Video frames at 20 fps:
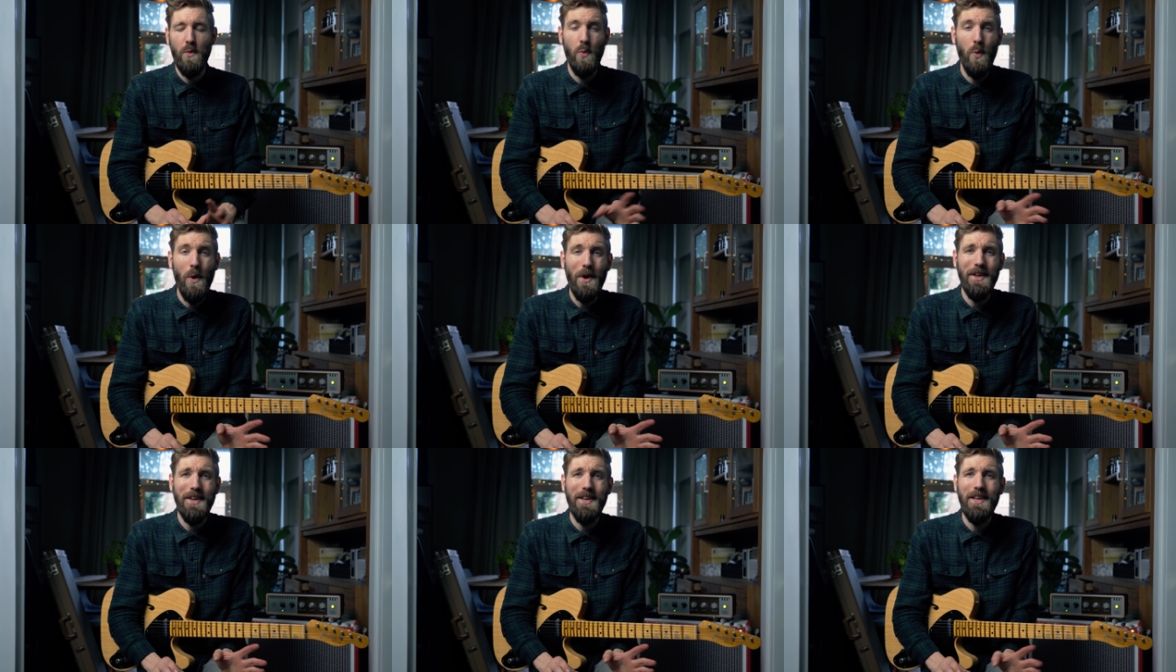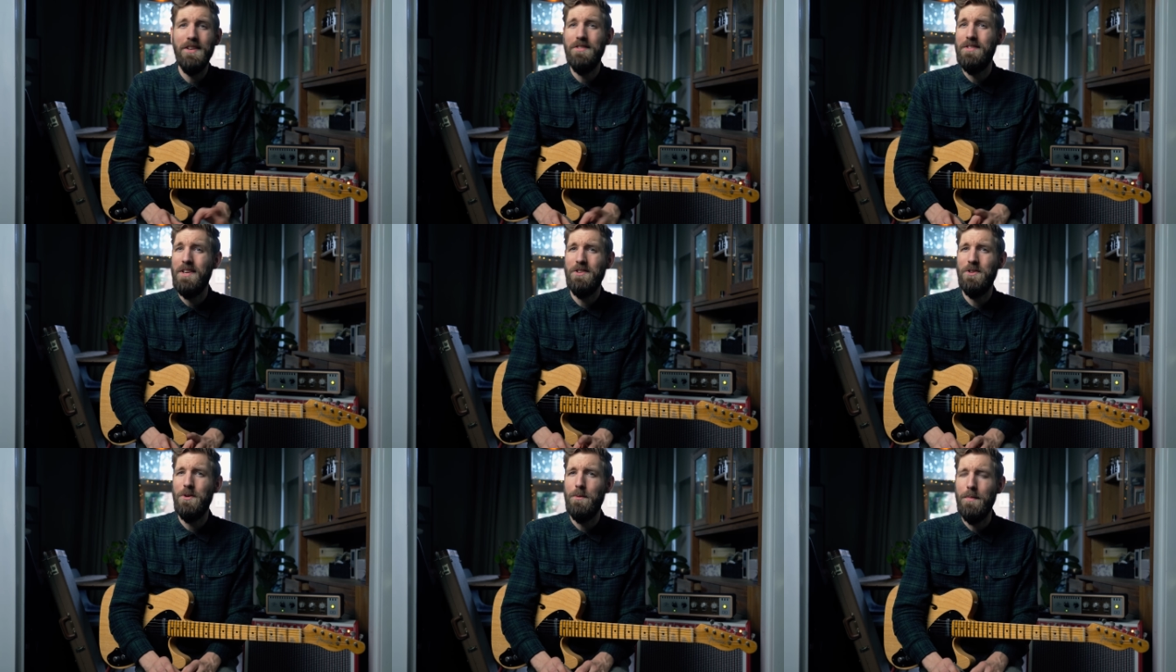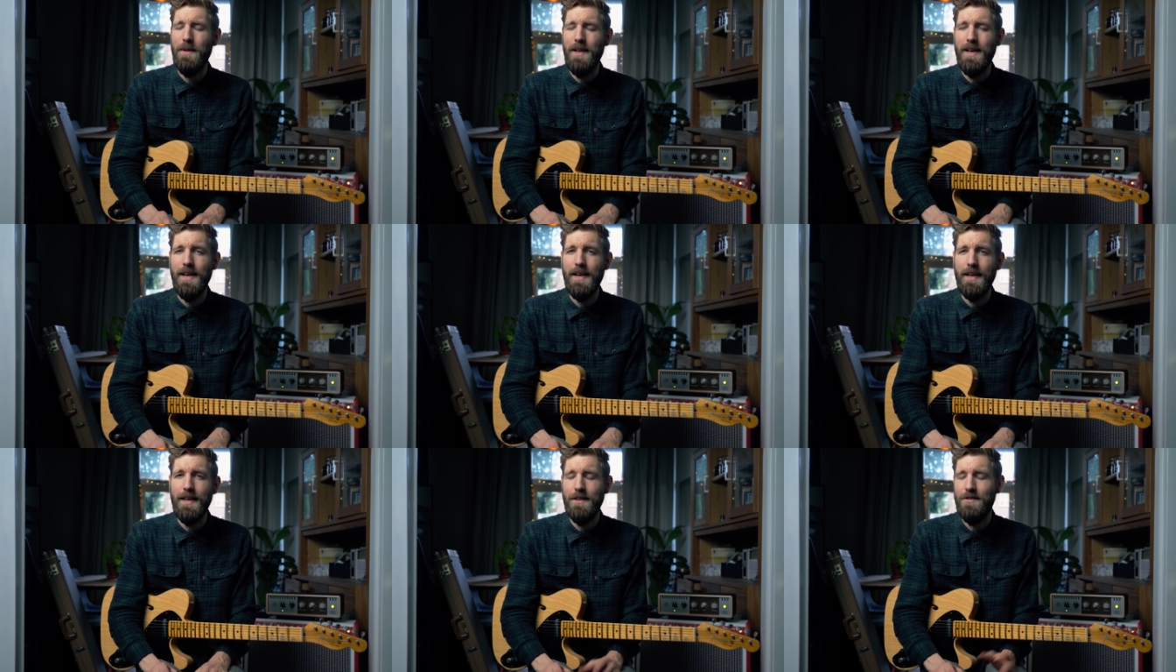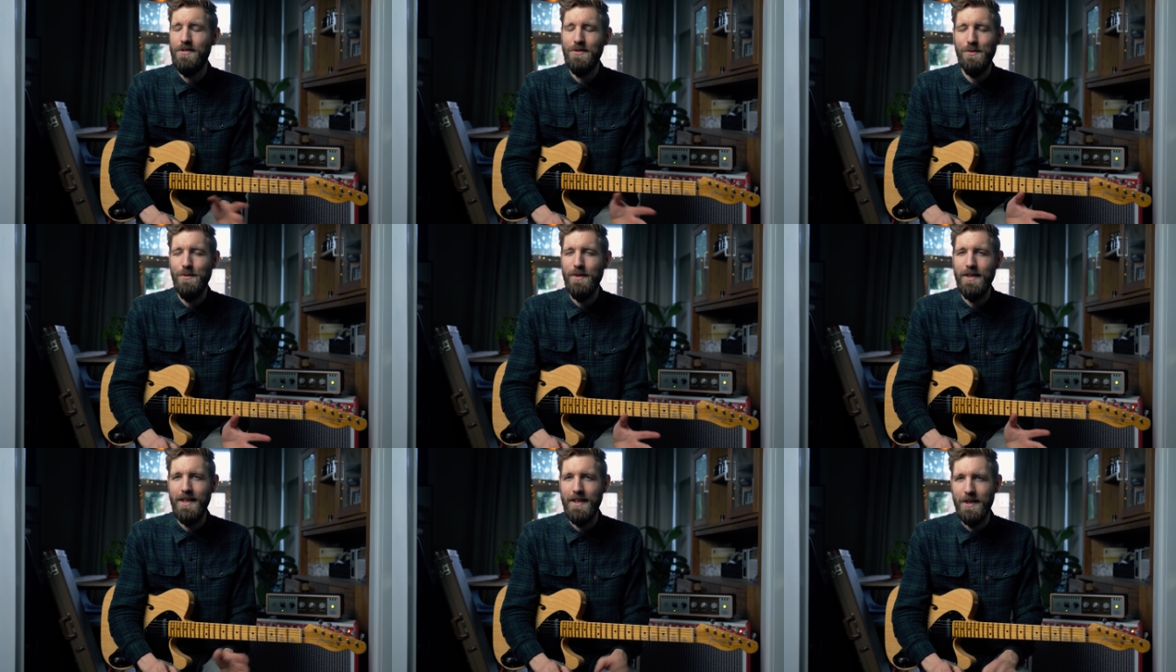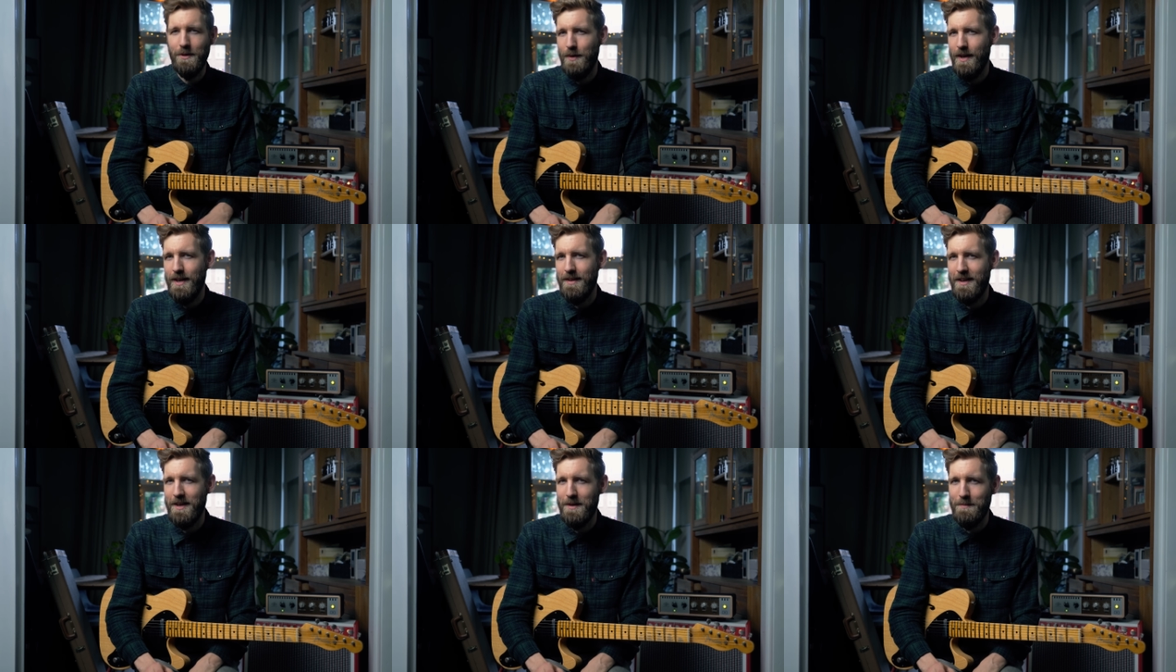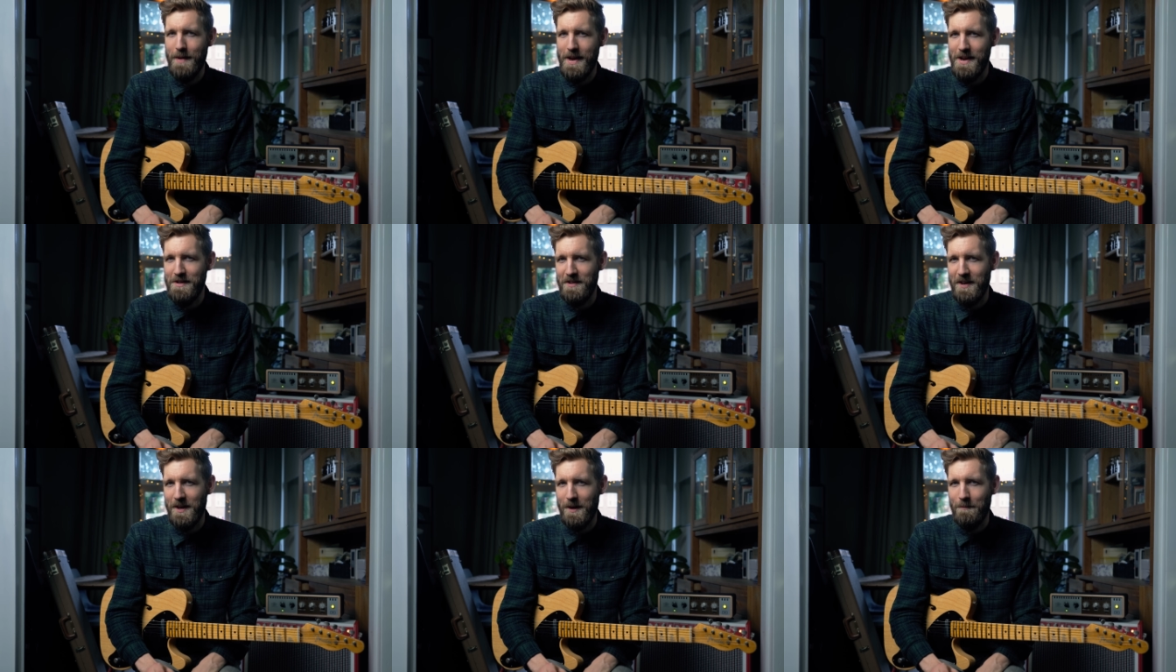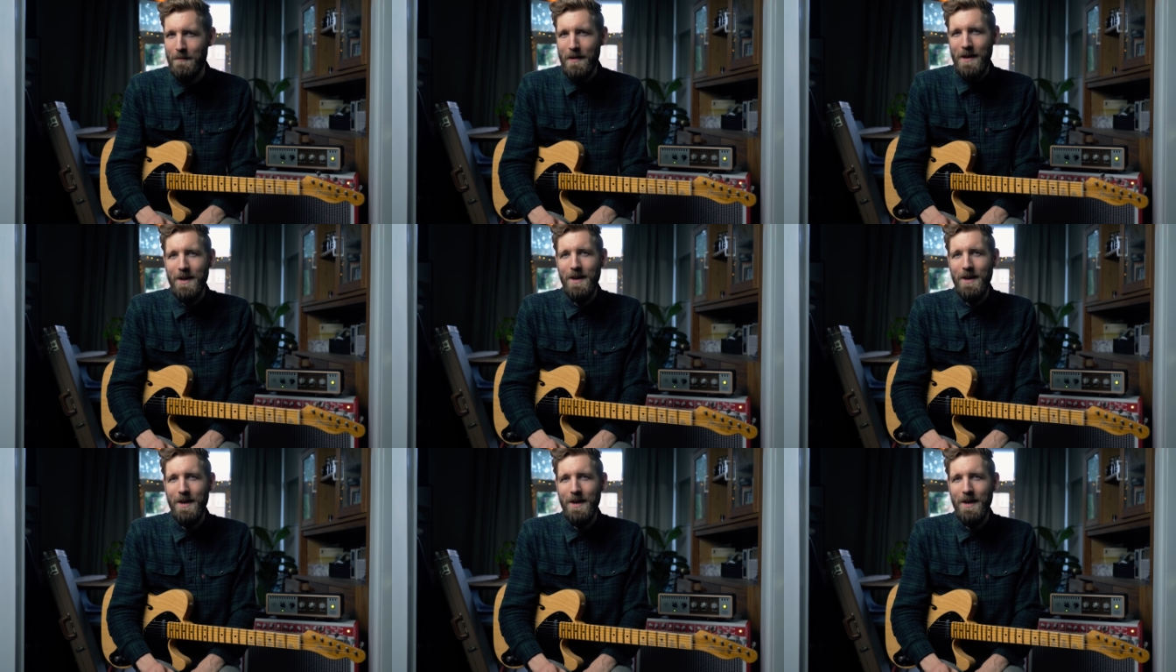what it is that you're playing. It's truly great and amazing.